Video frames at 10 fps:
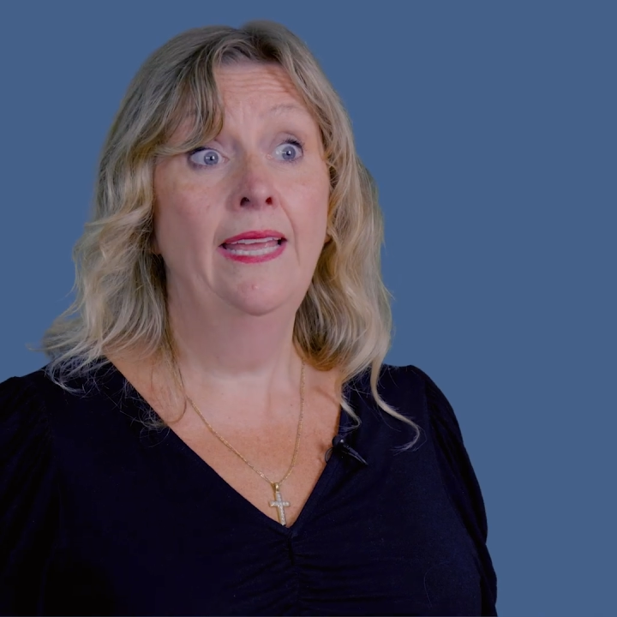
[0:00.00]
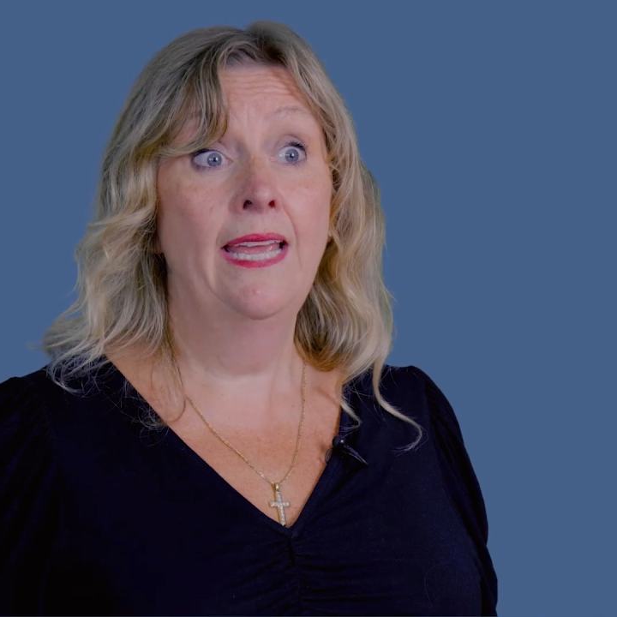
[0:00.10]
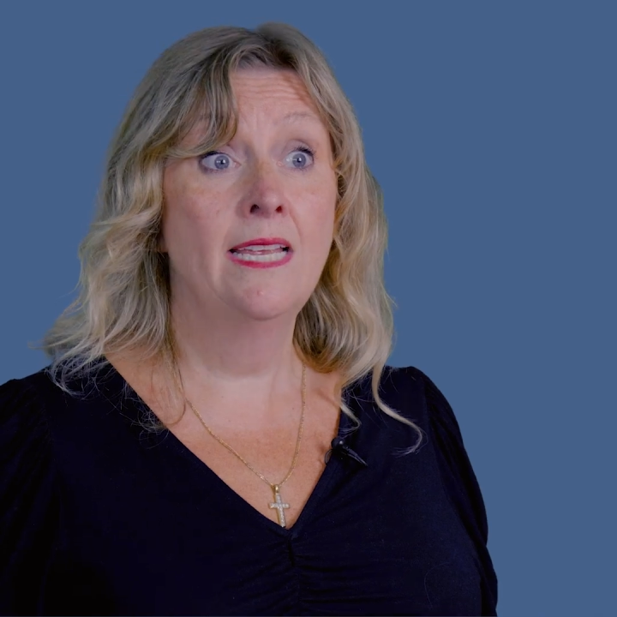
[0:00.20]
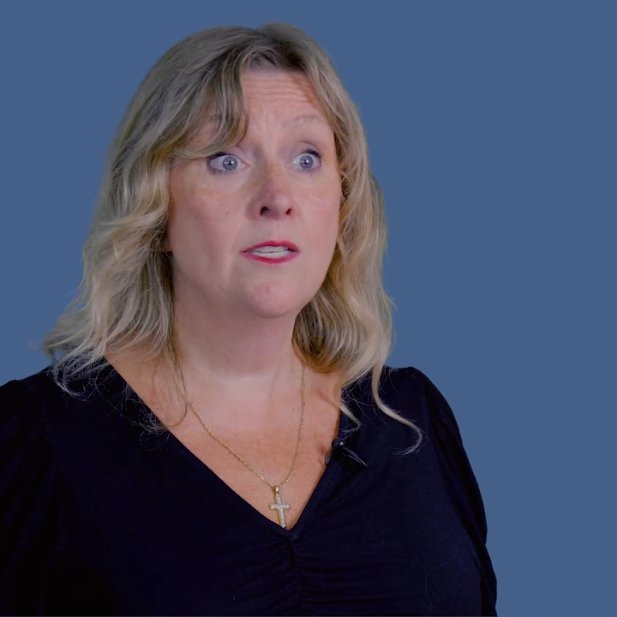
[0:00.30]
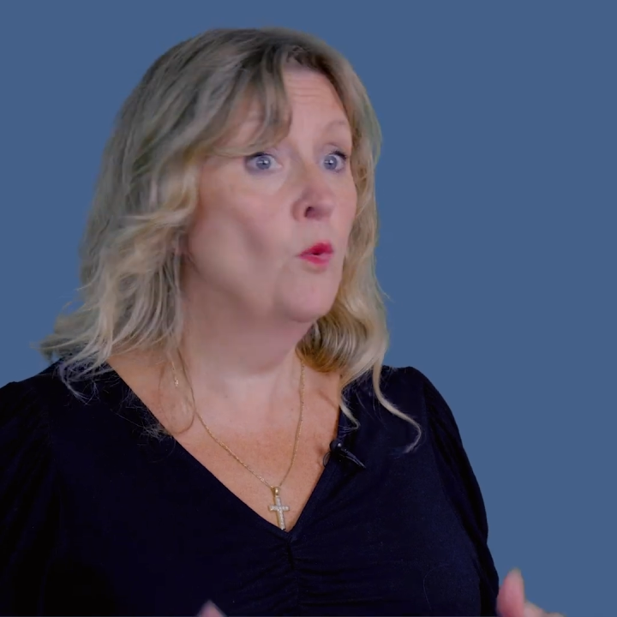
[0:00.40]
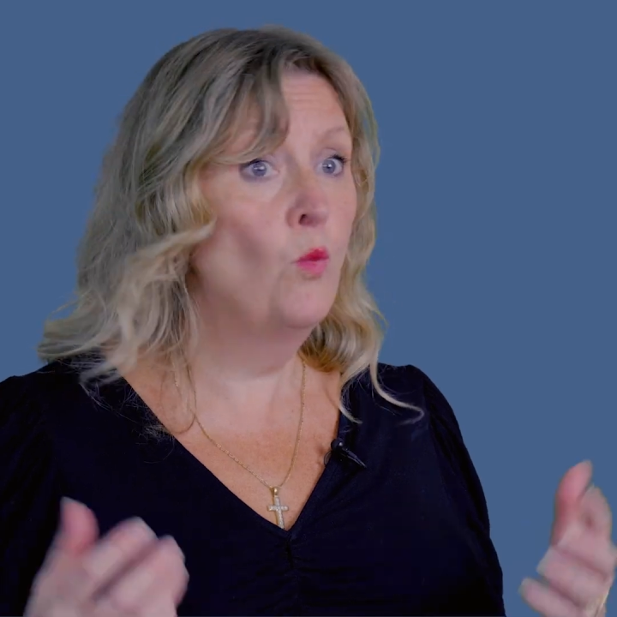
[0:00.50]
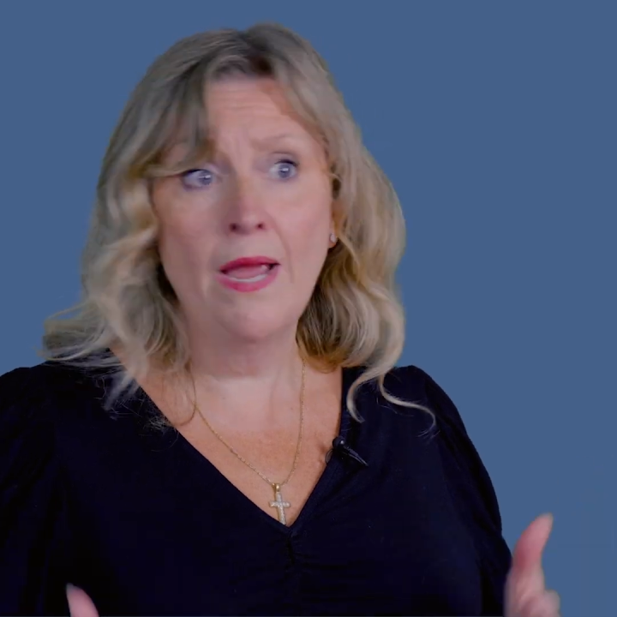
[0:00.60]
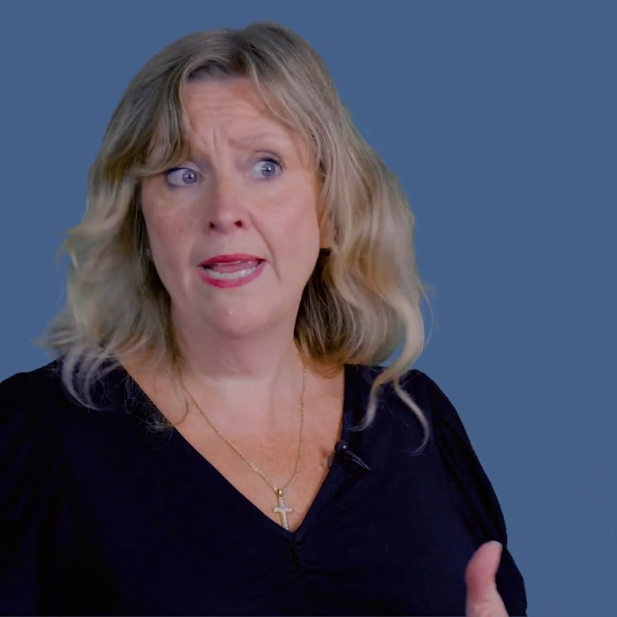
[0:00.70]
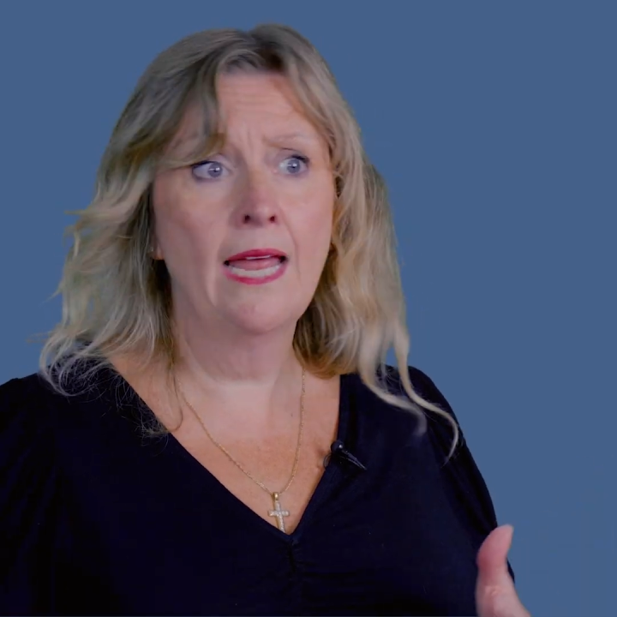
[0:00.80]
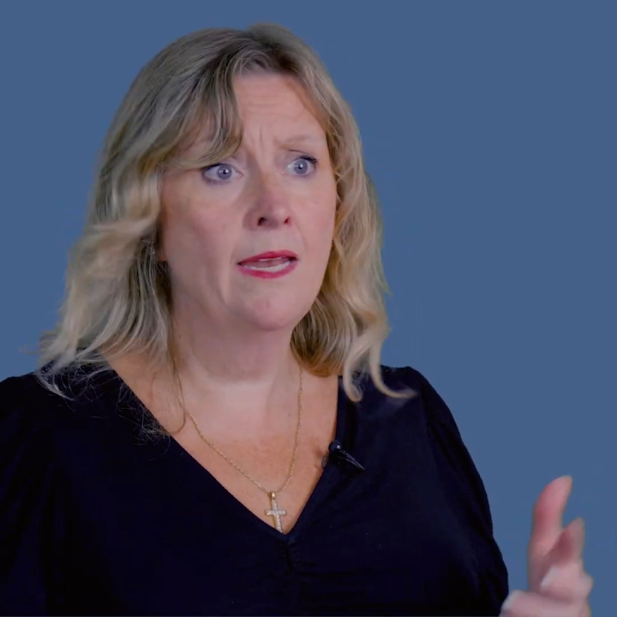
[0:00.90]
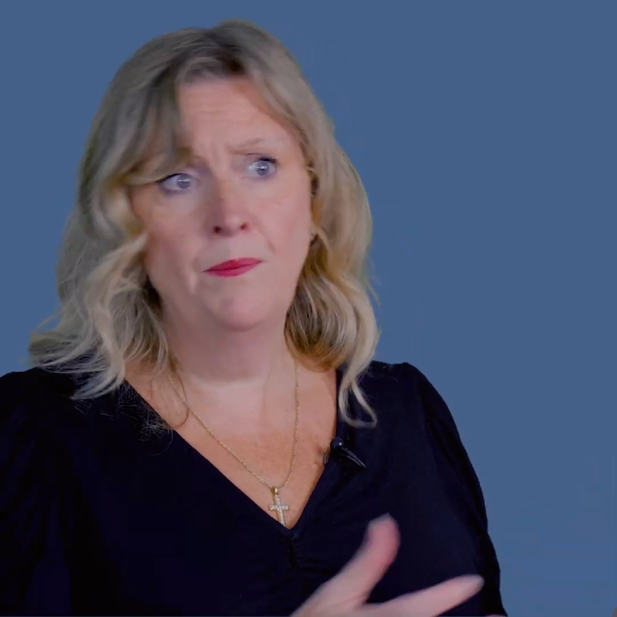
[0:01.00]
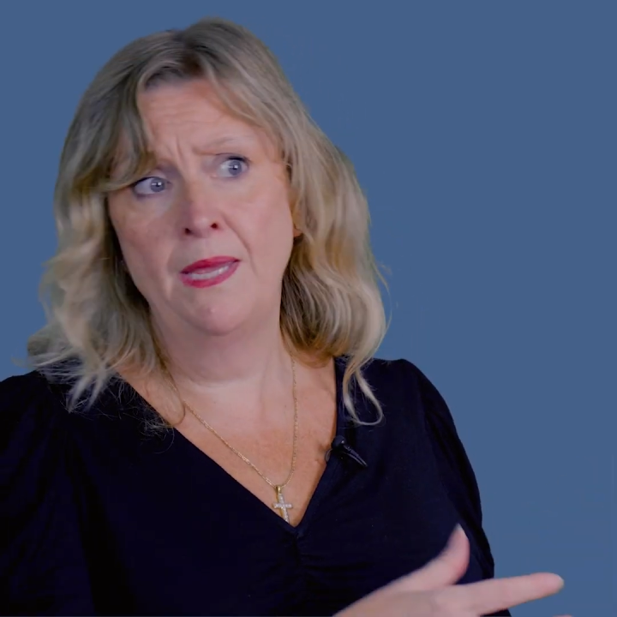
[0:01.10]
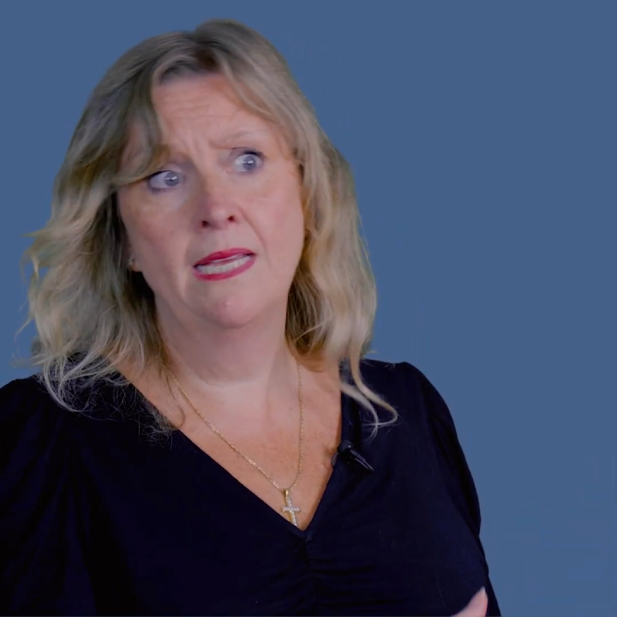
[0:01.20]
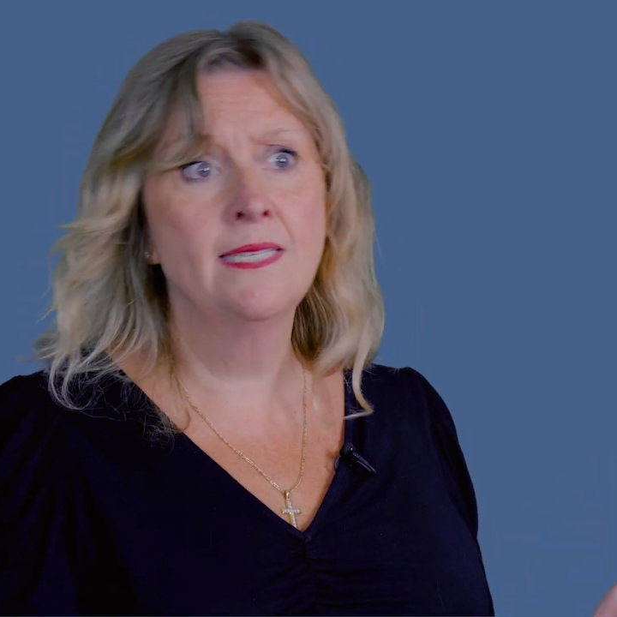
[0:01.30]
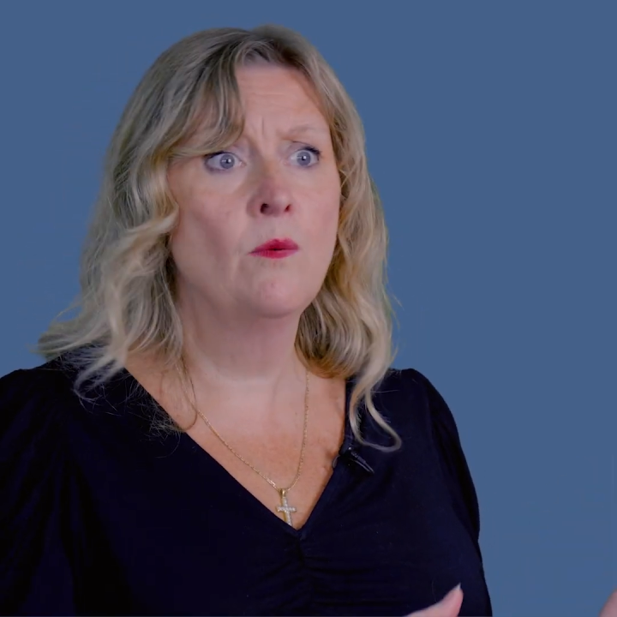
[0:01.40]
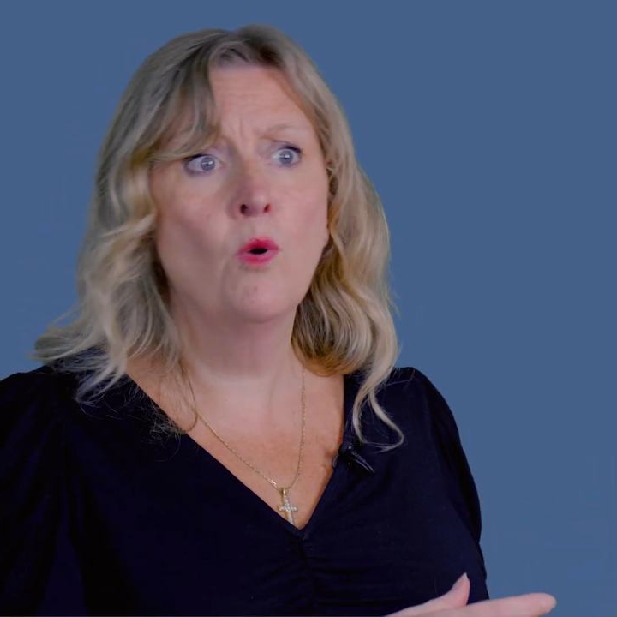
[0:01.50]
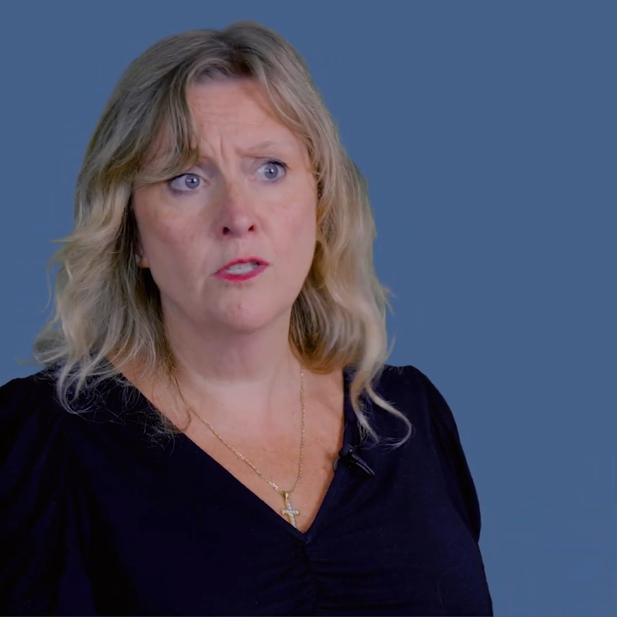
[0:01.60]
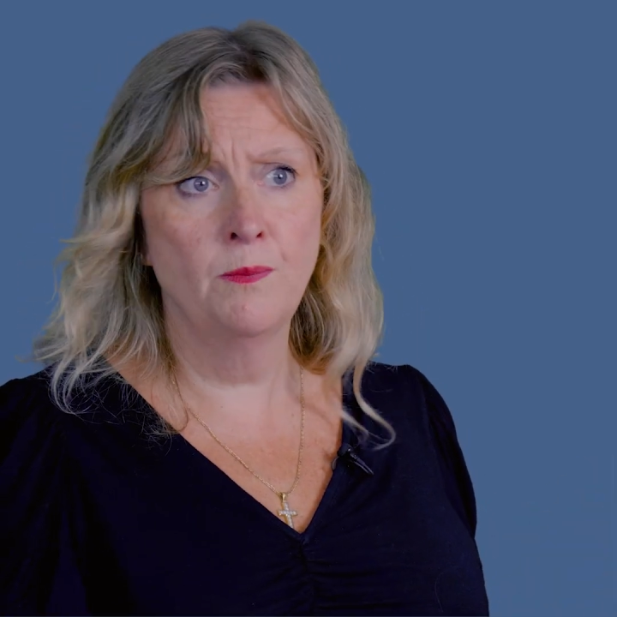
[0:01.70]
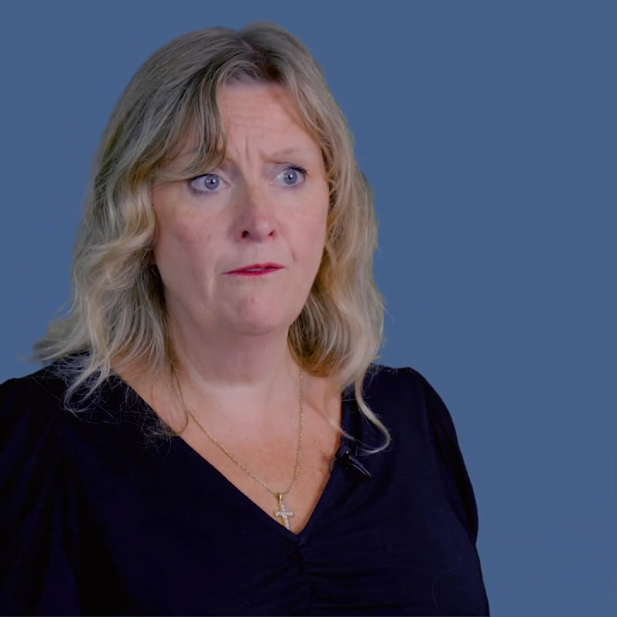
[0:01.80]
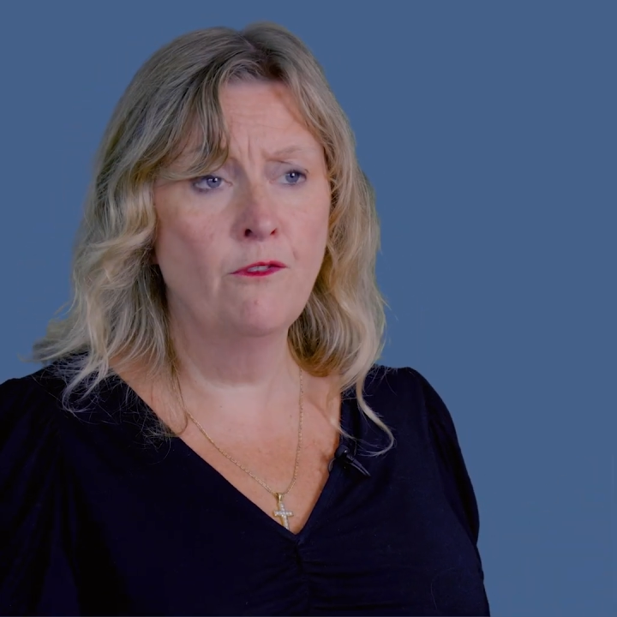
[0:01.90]
is, why can't it be as it
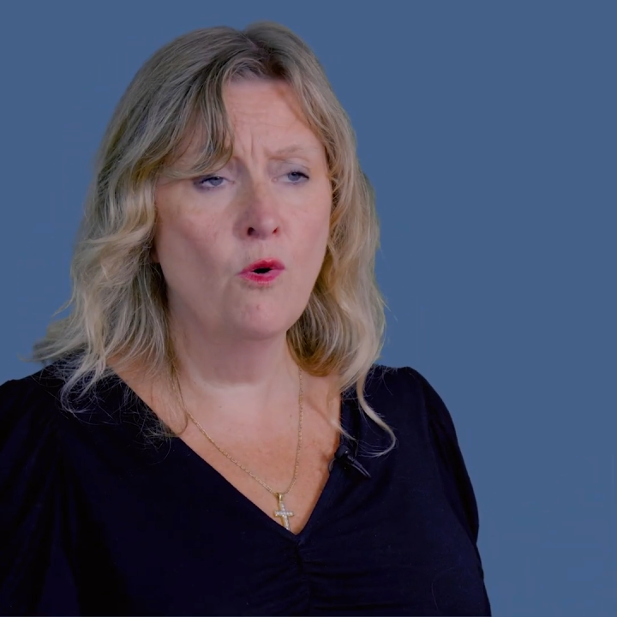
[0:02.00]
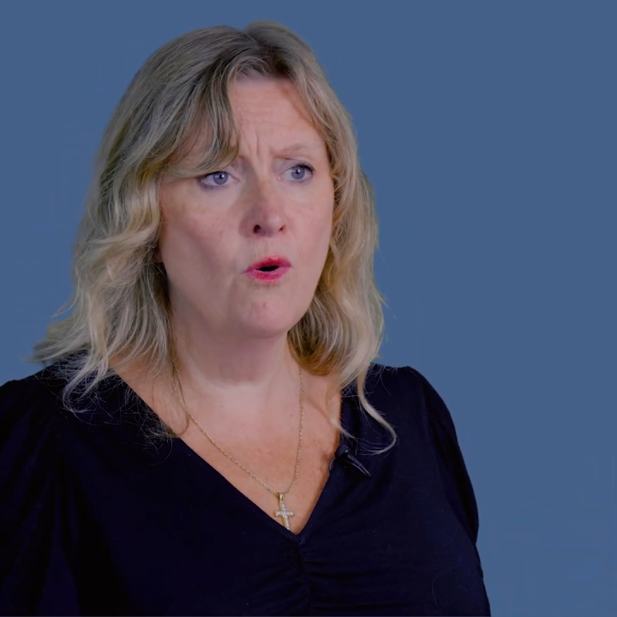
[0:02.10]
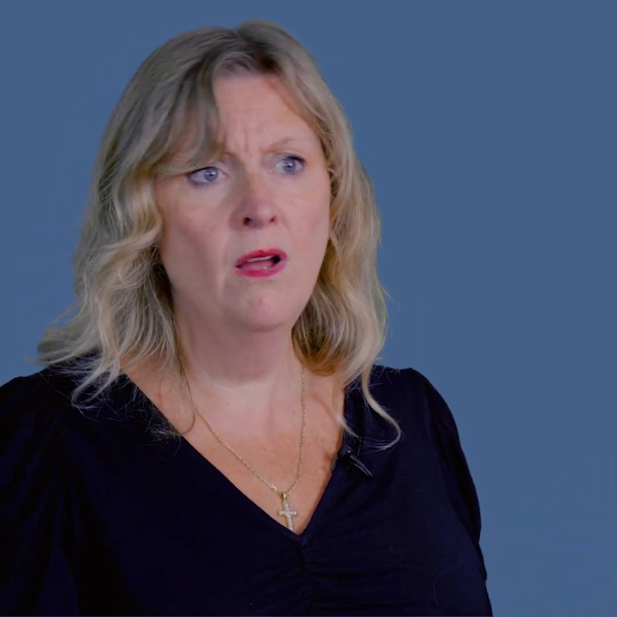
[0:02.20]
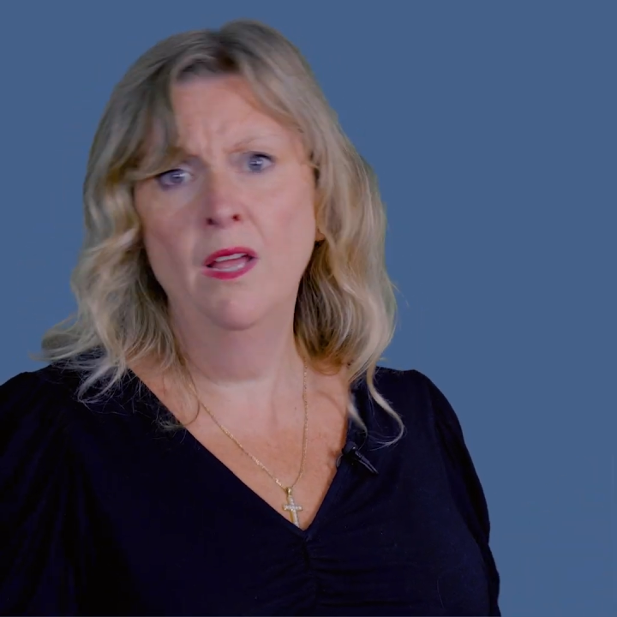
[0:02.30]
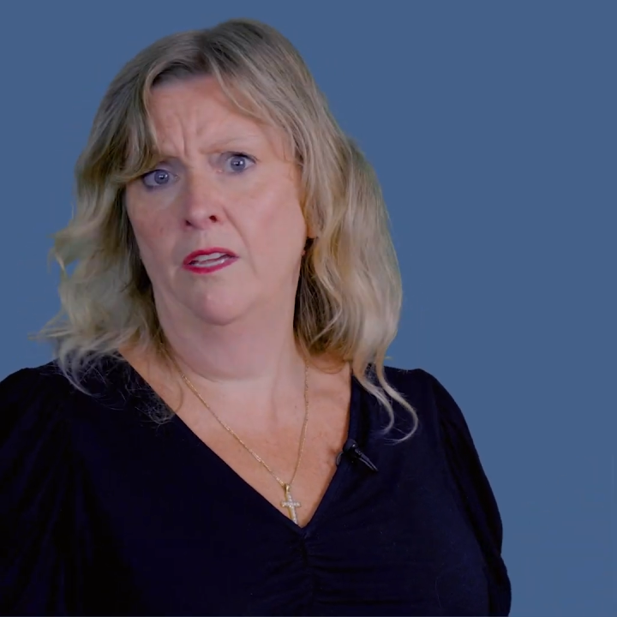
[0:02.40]
was before?